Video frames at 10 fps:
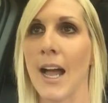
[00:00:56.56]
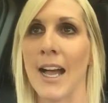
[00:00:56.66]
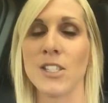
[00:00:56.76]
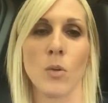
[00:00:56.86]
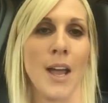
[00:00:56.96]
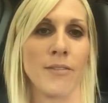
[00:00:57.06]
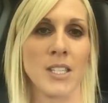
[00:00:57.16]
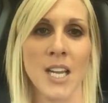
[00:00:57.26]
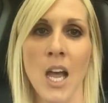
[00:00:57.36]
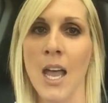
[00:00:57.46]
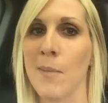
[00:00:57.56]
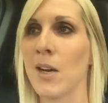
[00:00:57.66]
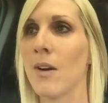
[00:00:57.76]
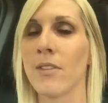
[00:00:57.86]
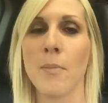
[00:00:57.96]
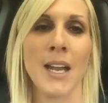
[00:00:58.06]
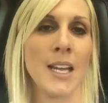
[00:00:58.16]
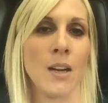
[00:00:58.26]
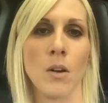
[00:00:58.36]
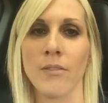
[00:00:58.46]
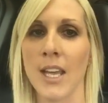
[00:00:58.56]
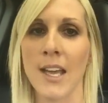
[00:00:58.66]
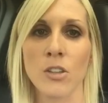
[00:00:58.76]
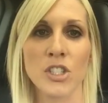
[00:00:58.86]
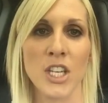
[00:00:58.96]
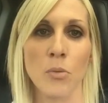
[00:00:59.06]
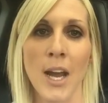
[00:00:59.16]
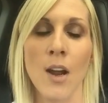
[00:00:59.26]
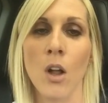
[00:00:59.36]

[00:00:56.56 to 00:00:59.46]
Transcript: don't have the time, I don't have the money, I don't have the energy, right?